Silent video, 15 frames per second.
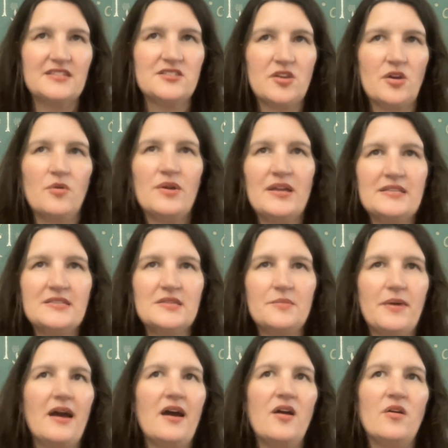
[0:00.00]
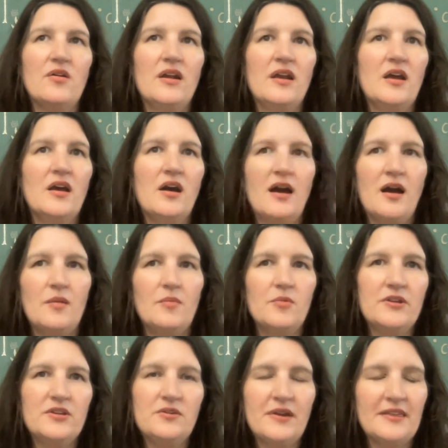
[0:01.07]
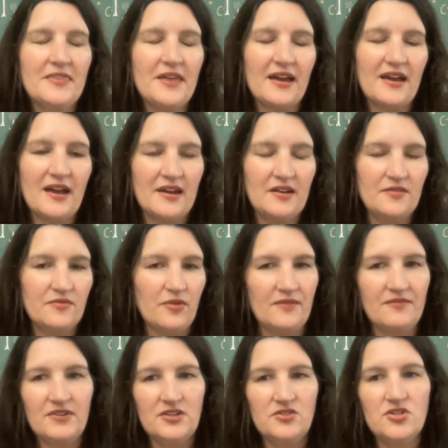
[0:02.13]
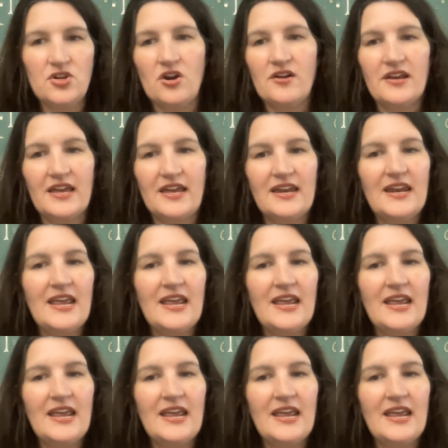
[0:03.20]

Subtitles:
So it's about when you hit that kind of revenue target,